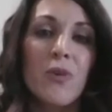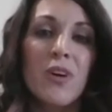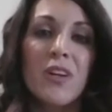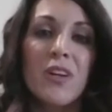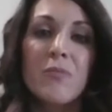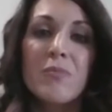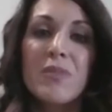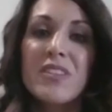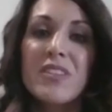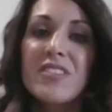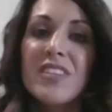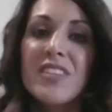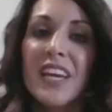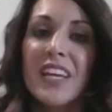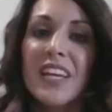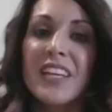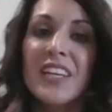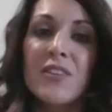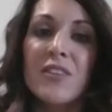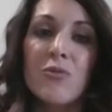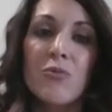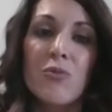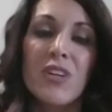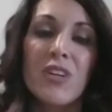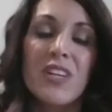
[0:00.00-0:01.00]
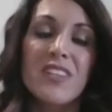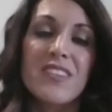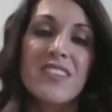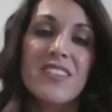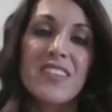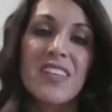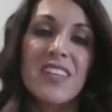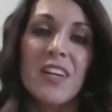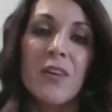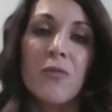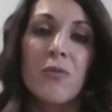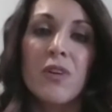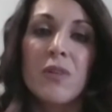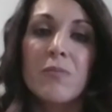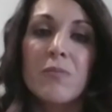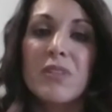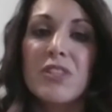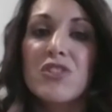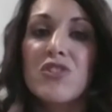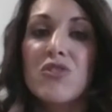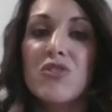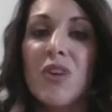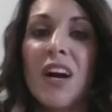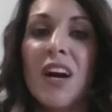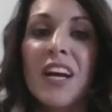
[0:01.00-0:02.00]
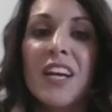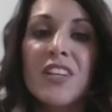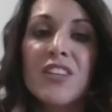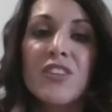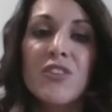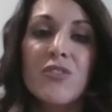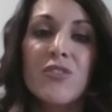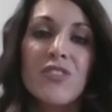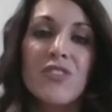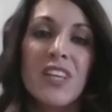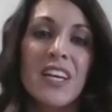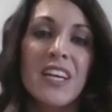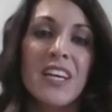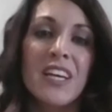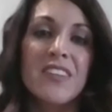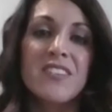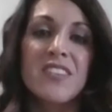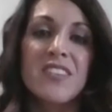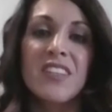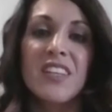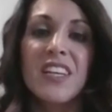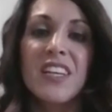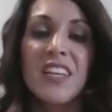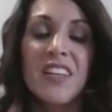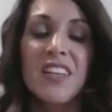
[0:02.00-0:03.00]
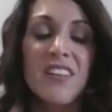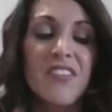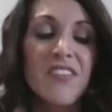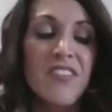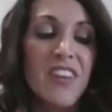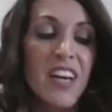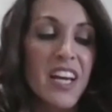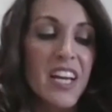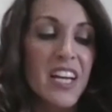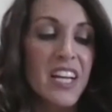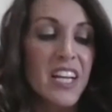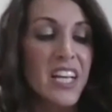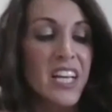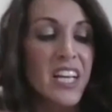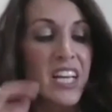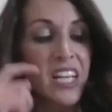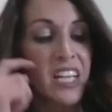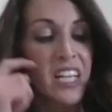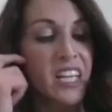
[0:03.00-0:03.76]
to be taking risk and I want to be trying new things and innovating,